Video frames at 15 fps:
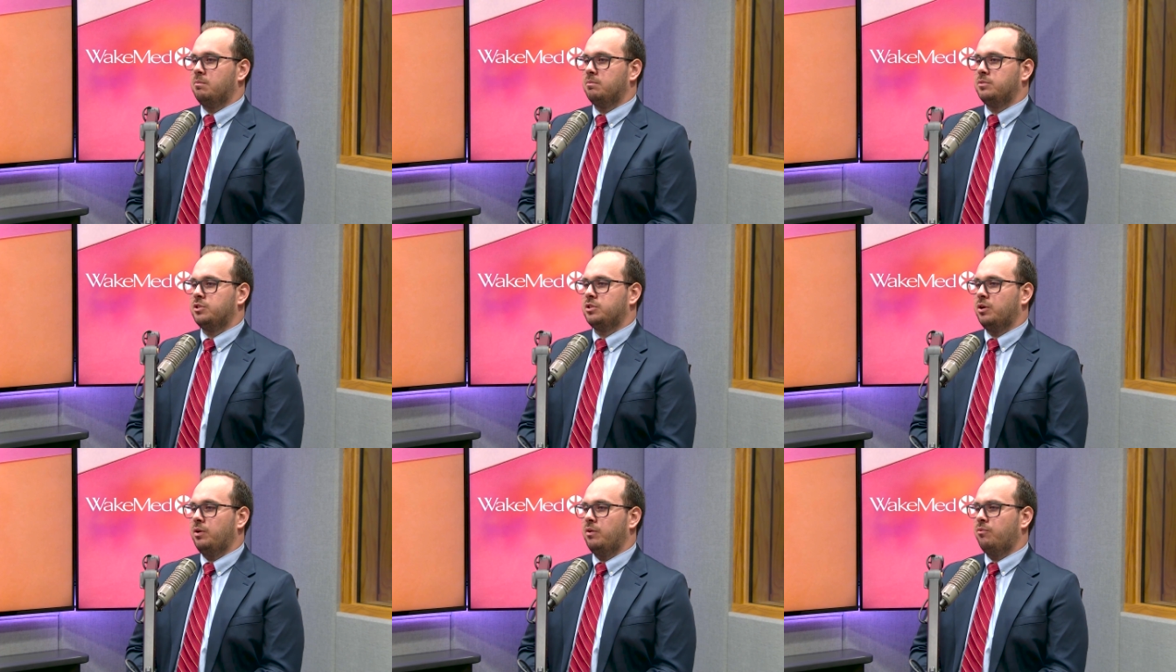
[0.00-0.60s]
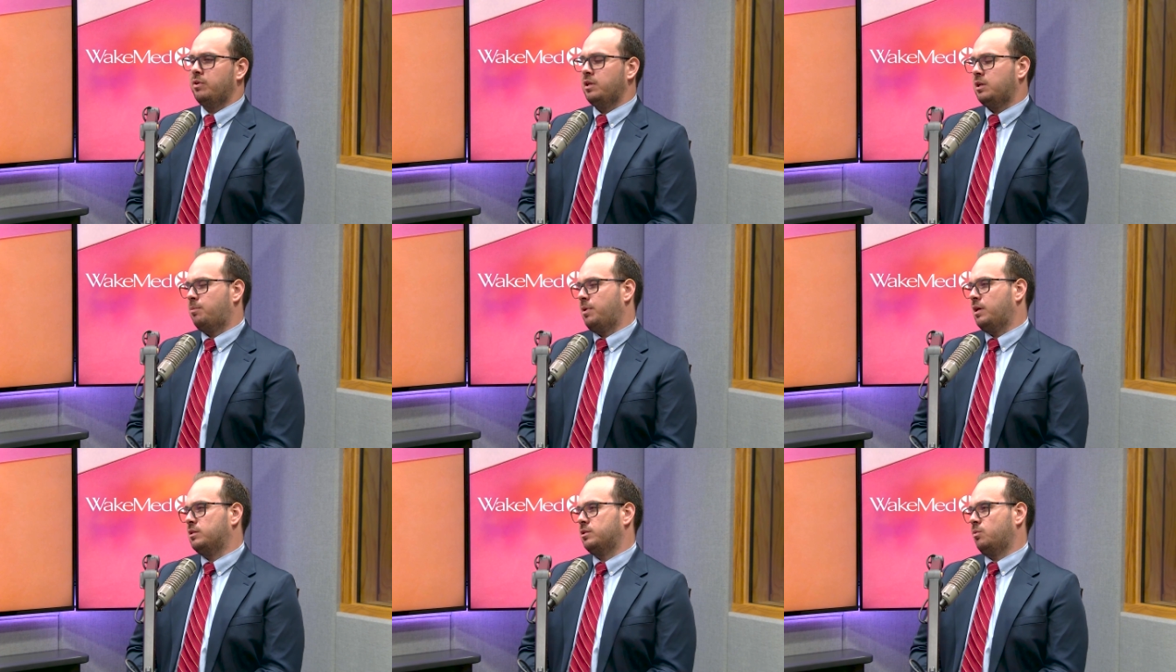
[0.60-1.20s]
So it really
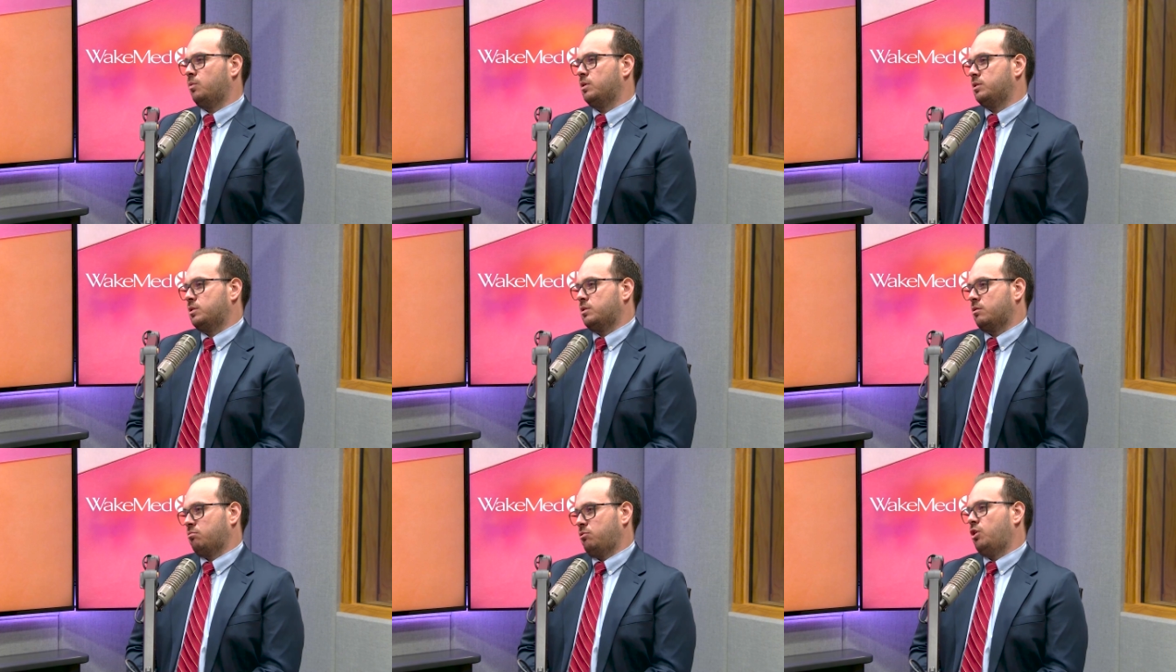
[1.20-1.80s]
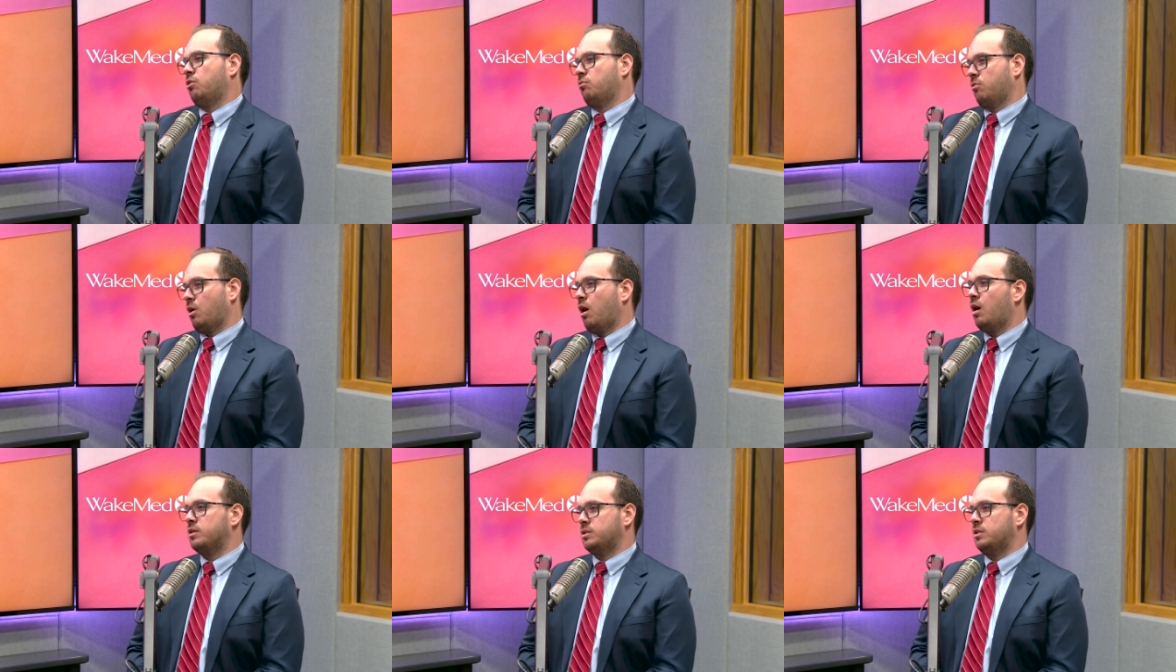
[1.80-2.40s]
depends on what's
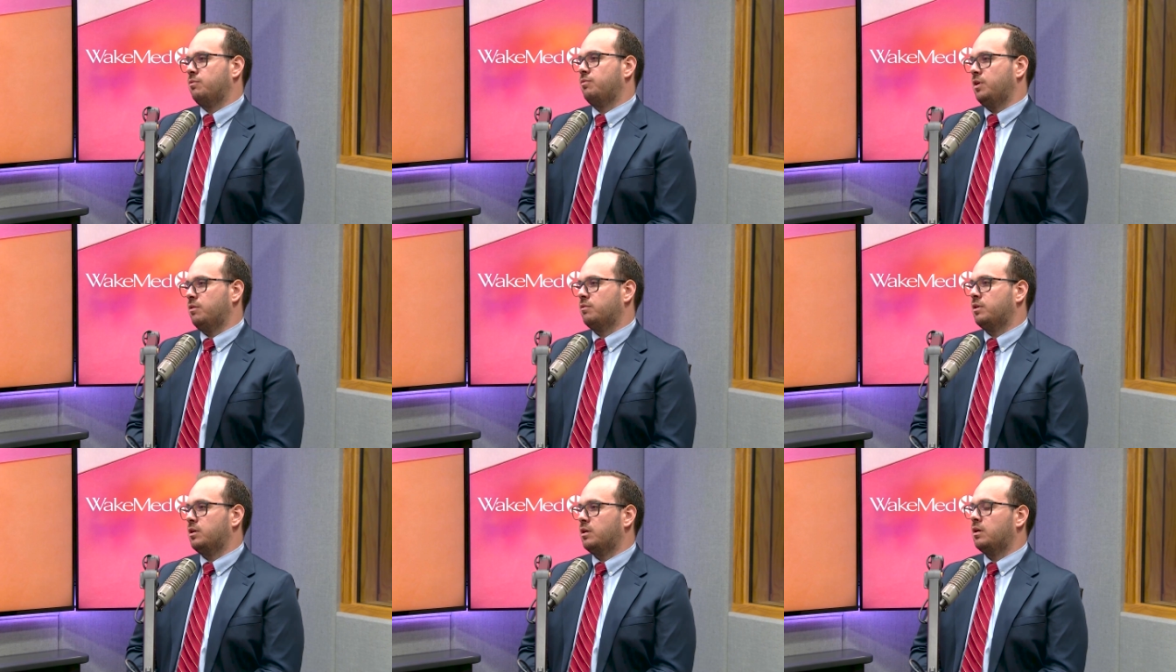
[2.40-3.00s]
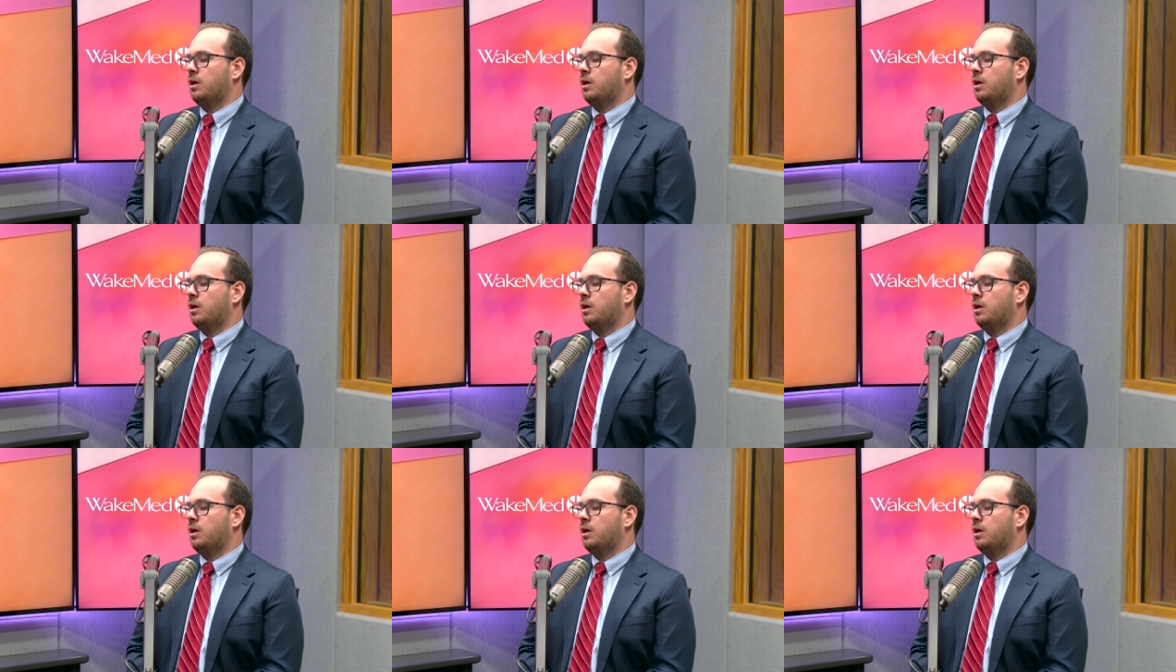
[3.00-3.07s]
causing the fever.